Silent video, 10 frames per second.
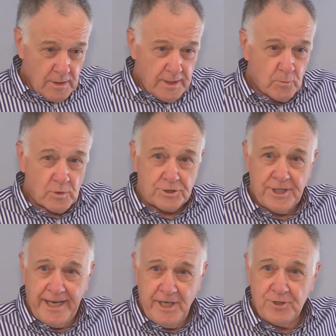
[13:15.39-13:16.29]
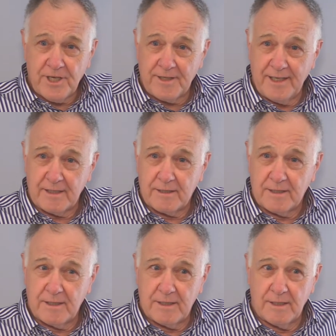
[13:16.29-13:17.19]
It will change, I think,
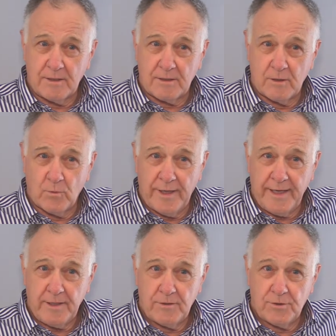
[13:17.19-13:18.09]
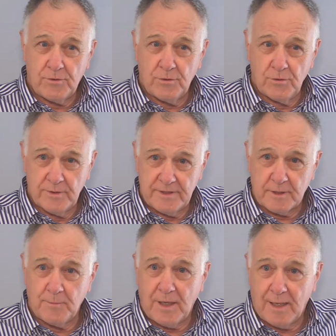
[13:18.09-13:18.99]
the way
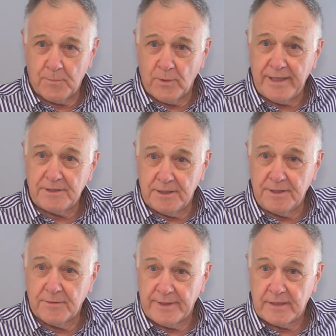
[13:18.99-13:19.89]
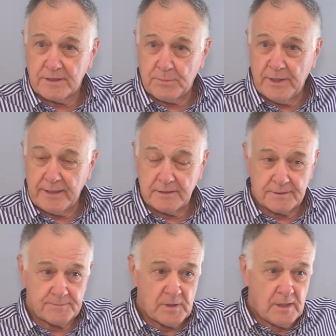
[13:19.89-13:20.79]
tourism operates in Eureka Springs.
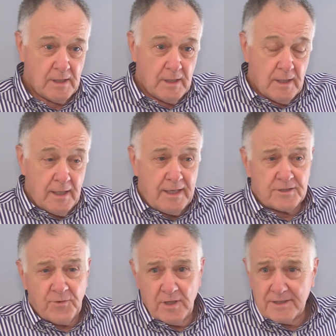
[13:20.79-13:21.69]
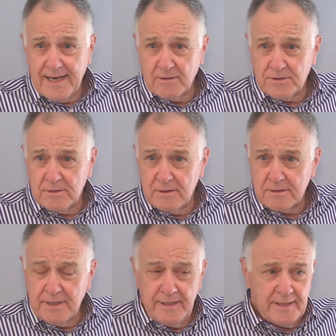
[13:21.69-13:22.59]
And as far as council
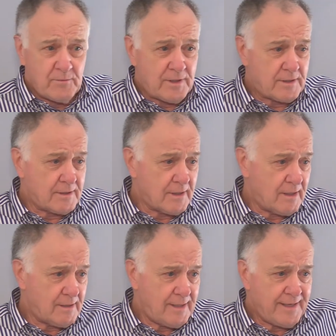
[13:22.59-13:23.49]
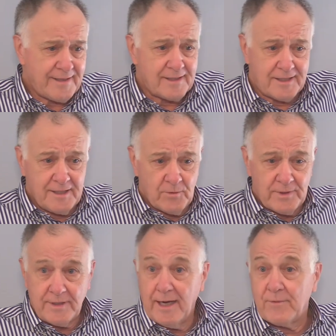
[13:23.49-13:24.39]
dealing with anything to deal
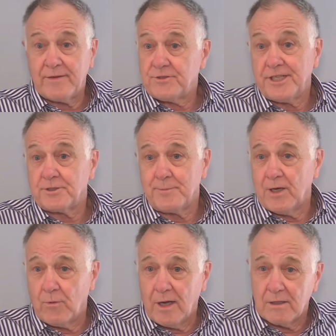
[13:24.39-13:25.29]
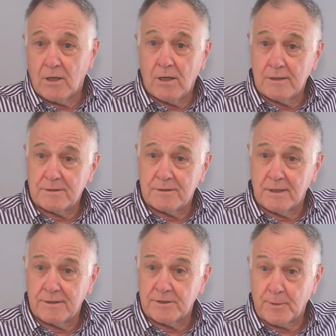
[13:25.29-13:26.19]
with, yeah, we have to change the marijuana law.
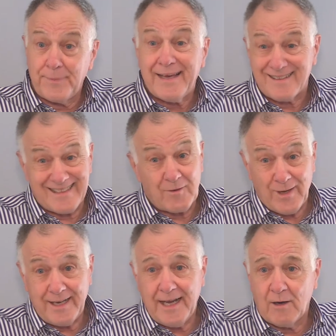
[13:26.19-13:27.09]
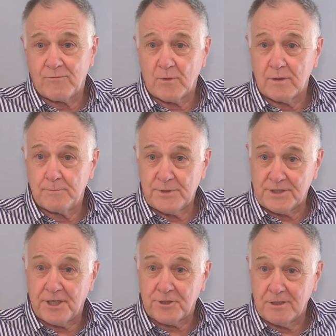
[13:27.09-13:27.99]
There's a penalty right now for
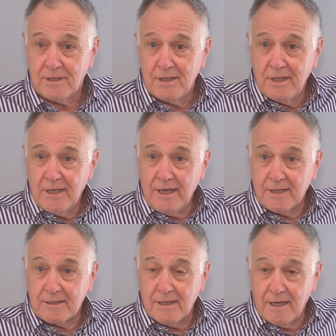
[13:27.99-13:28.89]
possession, and